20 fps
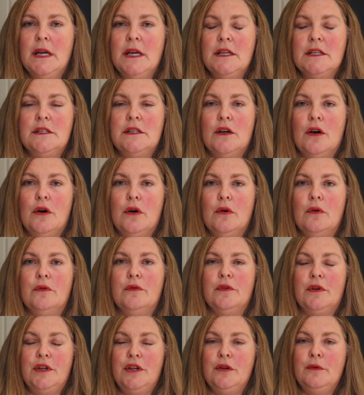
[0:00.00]

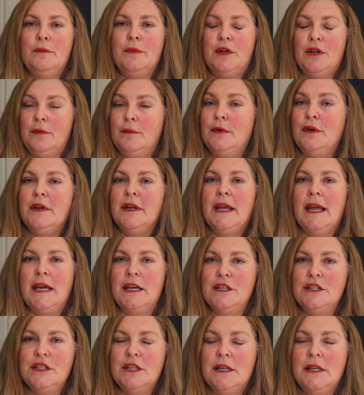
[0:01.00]
So
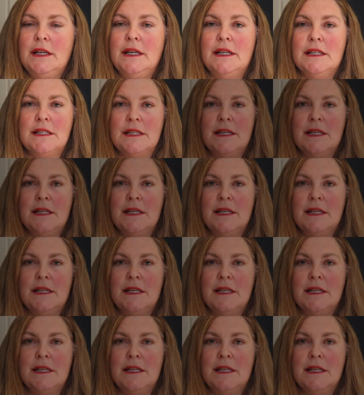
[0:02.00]
communication is